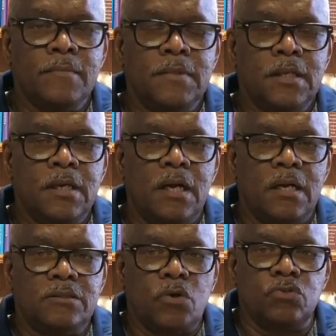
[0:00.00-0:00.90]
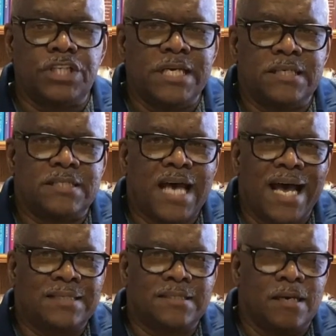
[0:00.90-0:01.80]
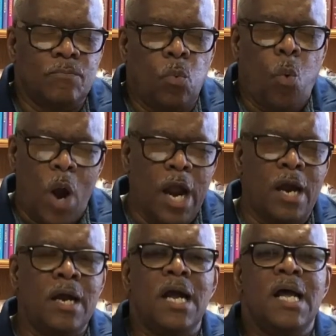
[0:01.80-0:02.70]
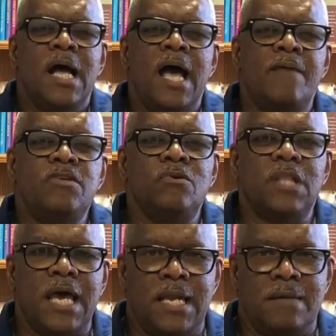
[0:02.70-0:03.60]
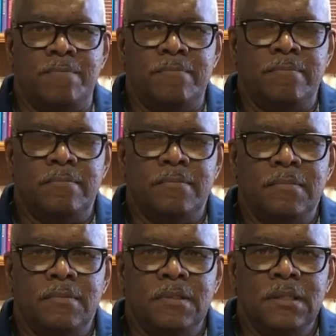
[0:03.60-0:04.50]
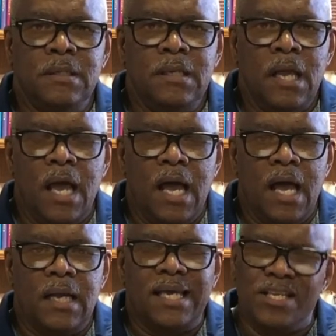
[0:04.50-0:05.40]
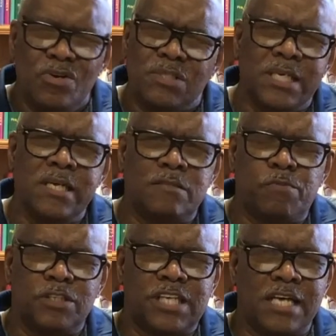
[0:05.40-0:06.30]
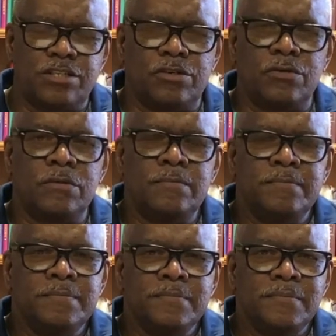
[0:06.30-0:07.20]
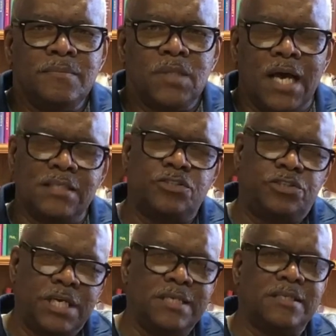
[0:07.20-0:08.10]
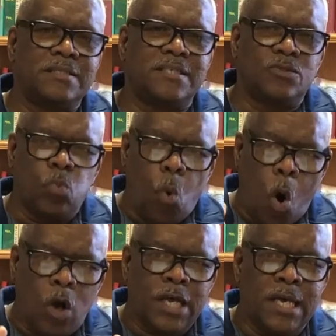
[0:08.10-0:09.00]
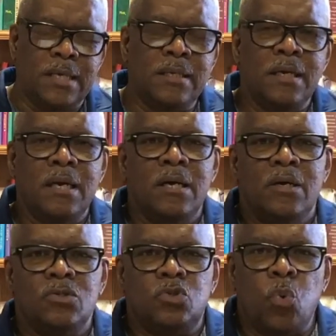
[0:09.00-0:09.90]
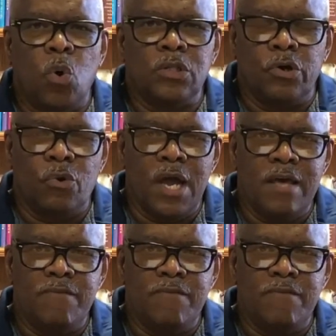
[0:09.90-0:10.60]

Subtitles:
So Jesus asked them, "Where have you laid him?" Can you see this processional as Jesus is walking toward the graveyard?